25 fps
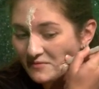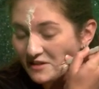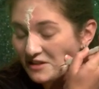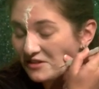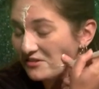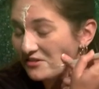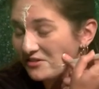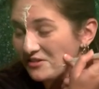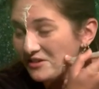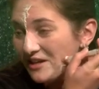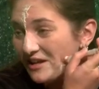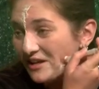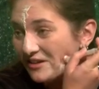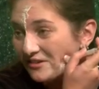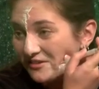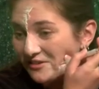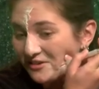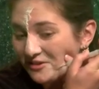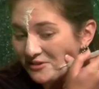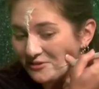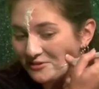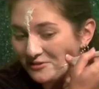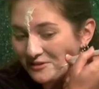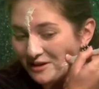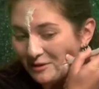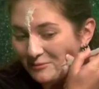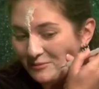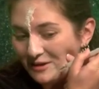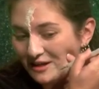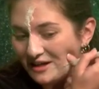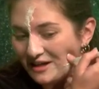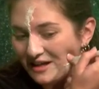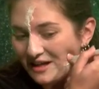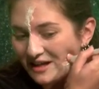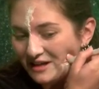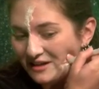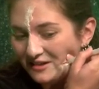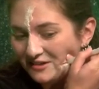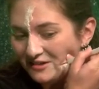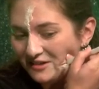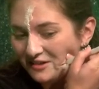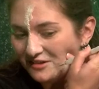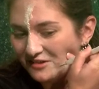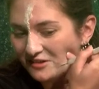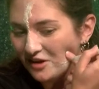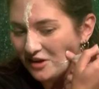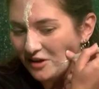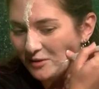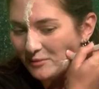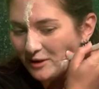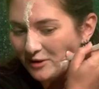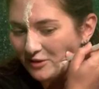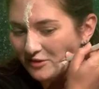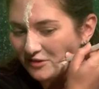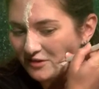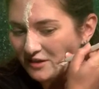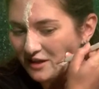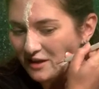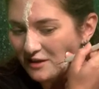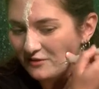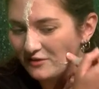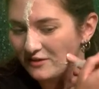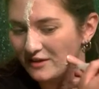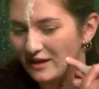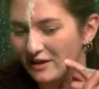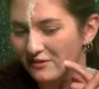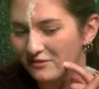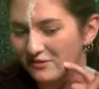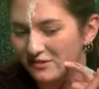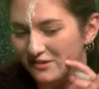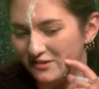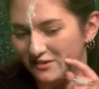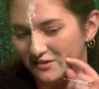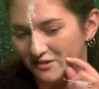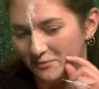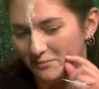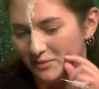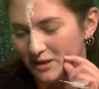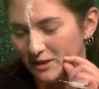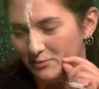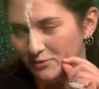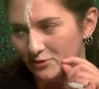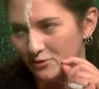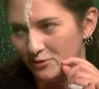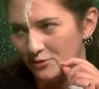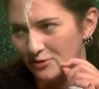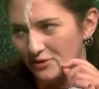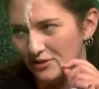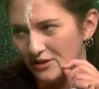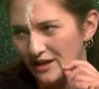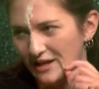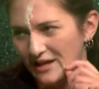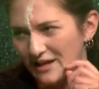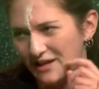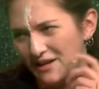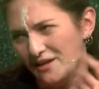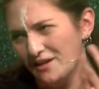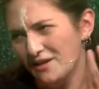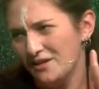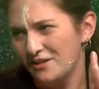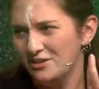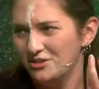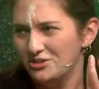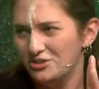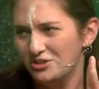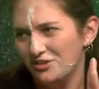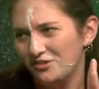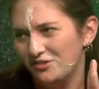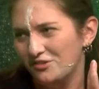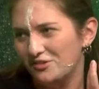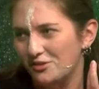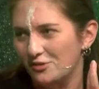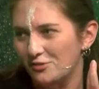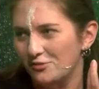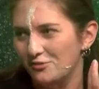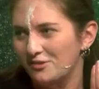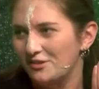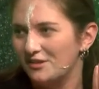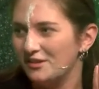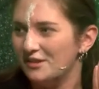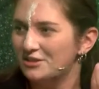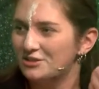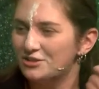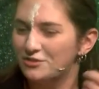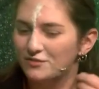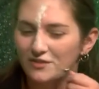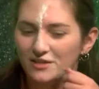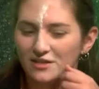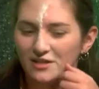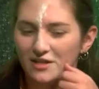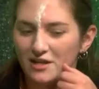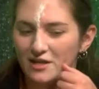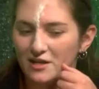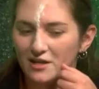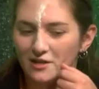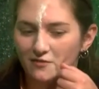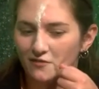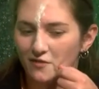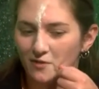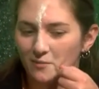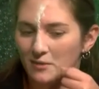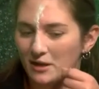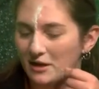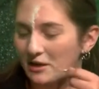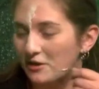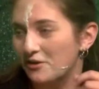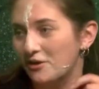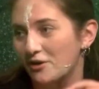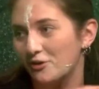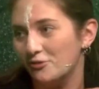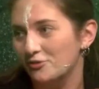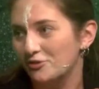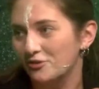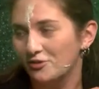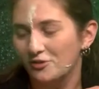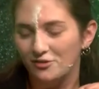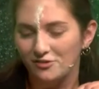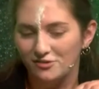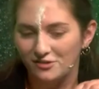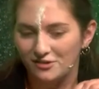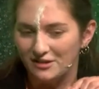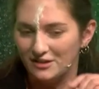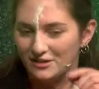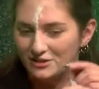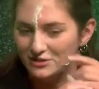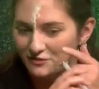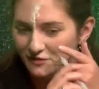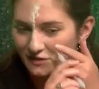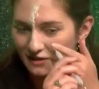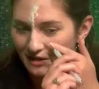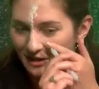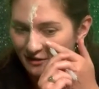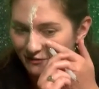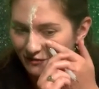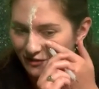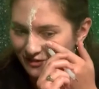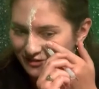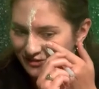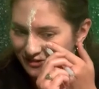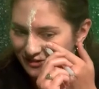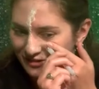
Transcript: so yeah, so I mean, again, it's it's all about safety. I've seen some people who are like, just use the edge of a knife. I'm like, no, don't use the edge of a knife. That's a